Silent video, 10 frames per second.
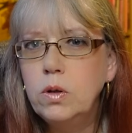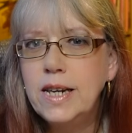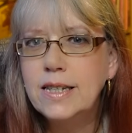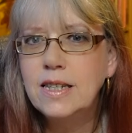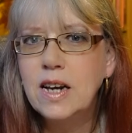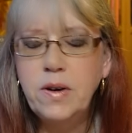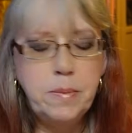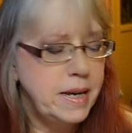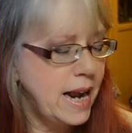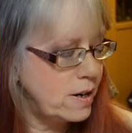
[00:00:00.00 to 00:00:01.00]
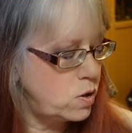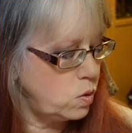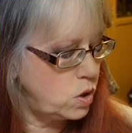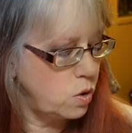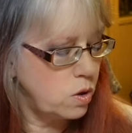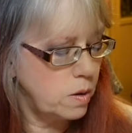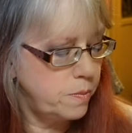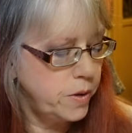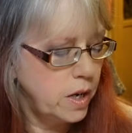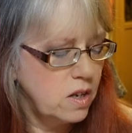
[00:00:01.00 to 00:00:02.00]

necessarily be natural to them.